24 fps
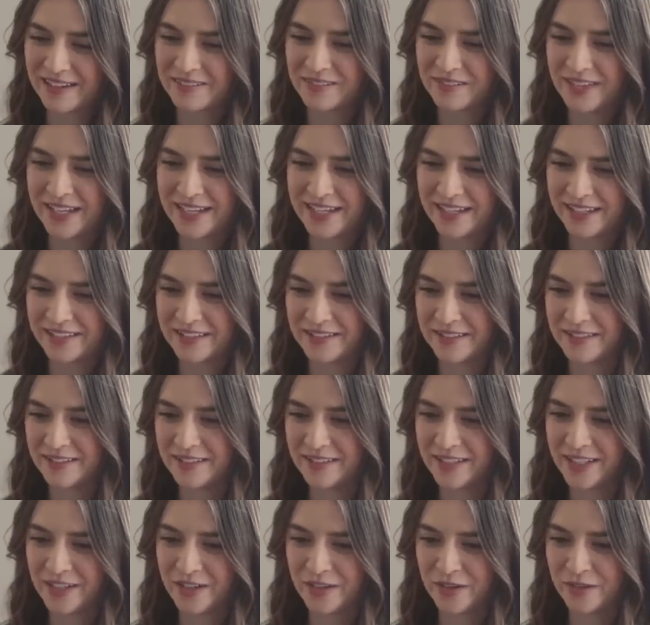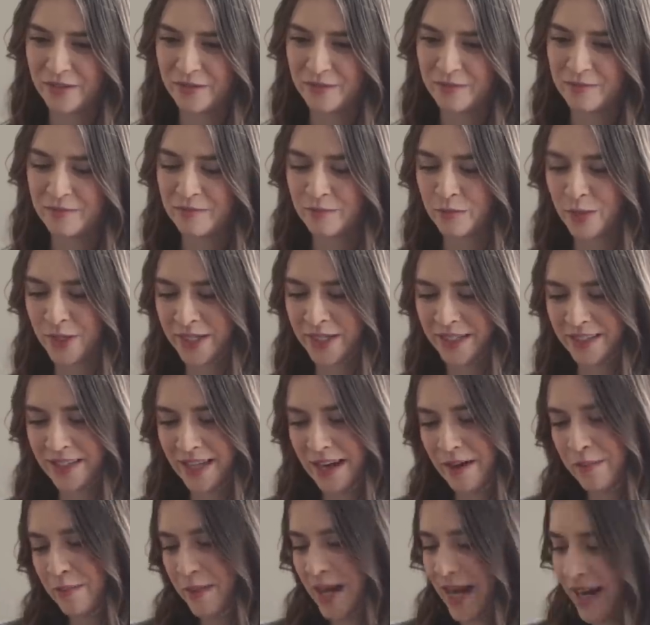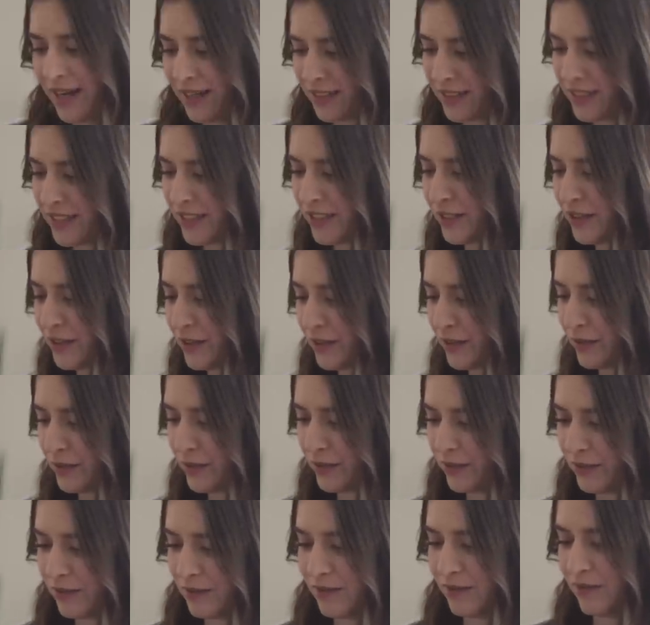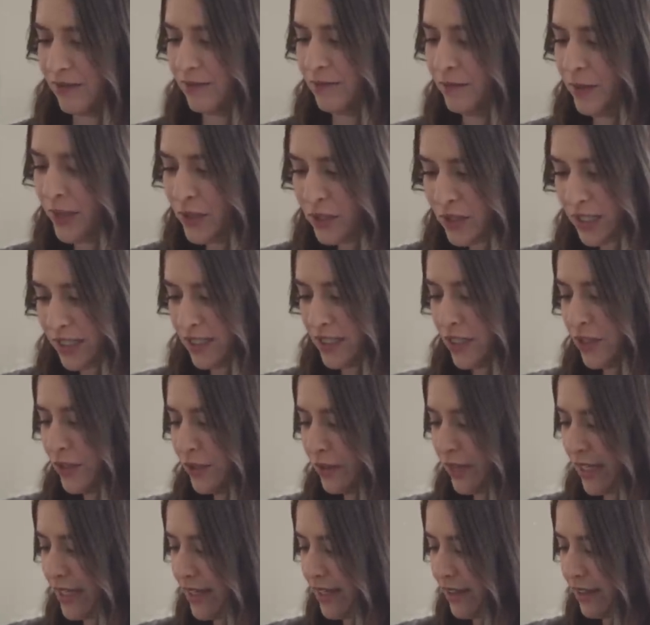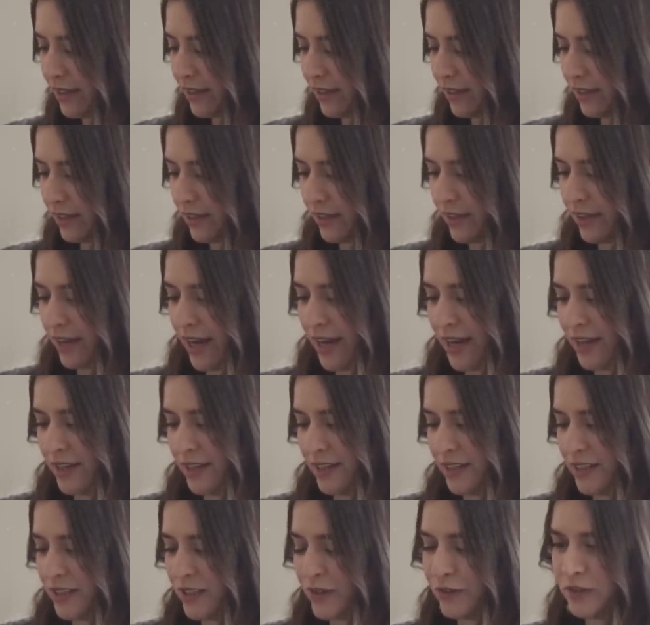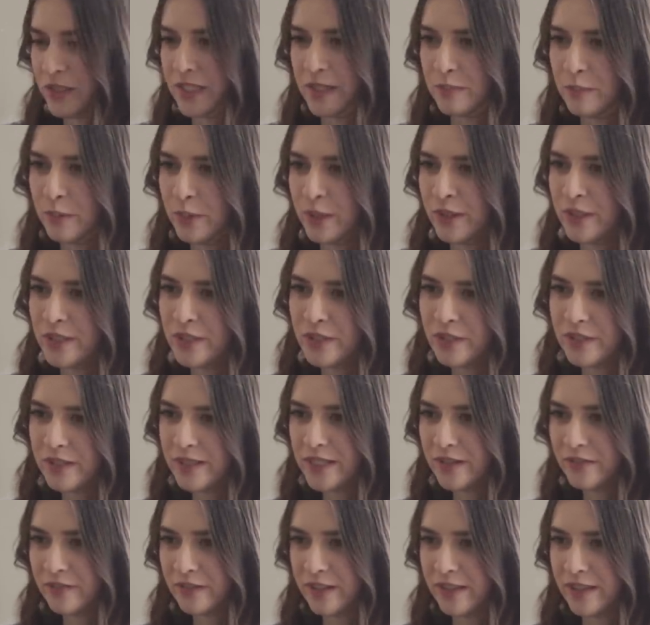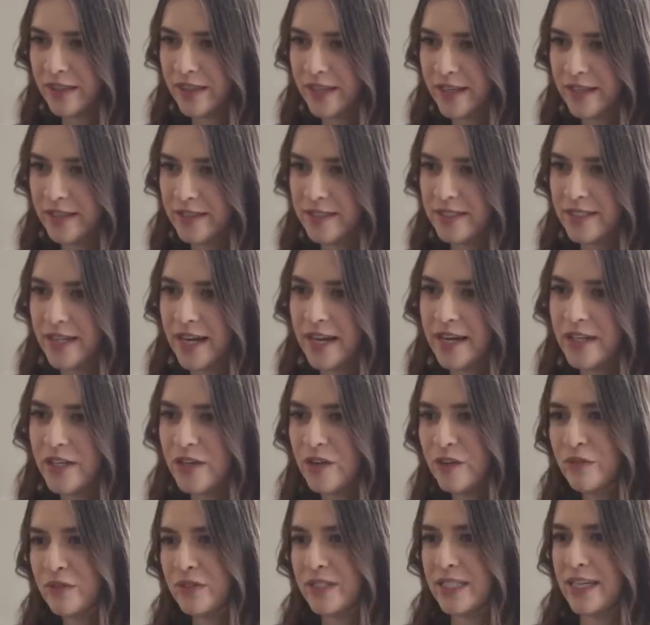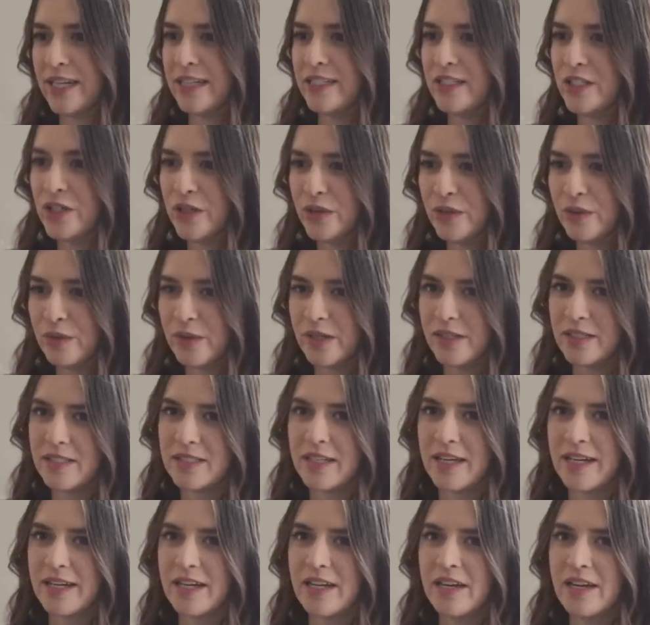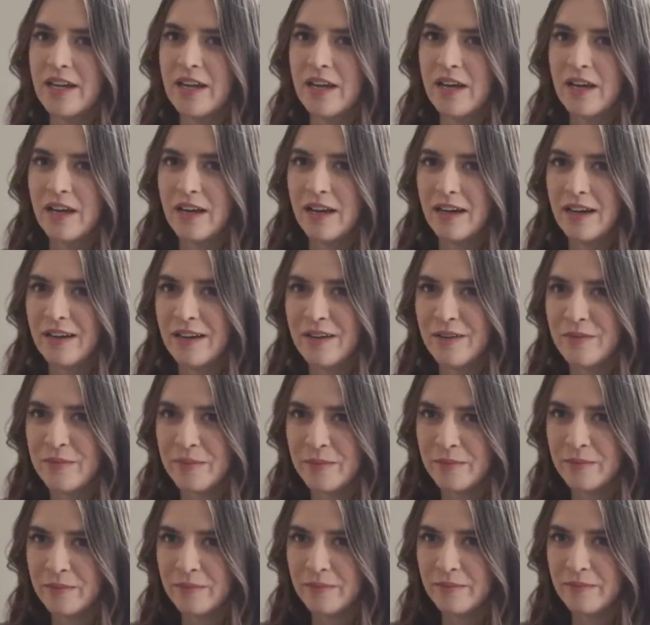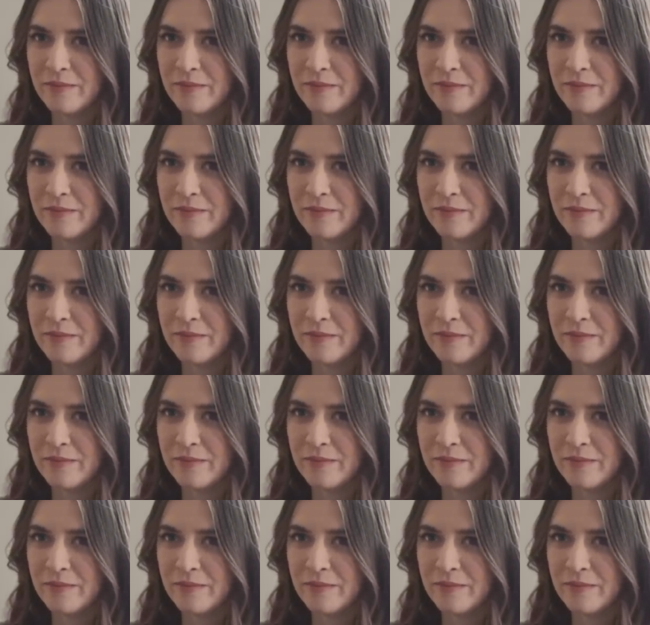uh, like, uh, you know, bringing that back to music too, like that is so similar to the different things that you've said too, where it's like, um,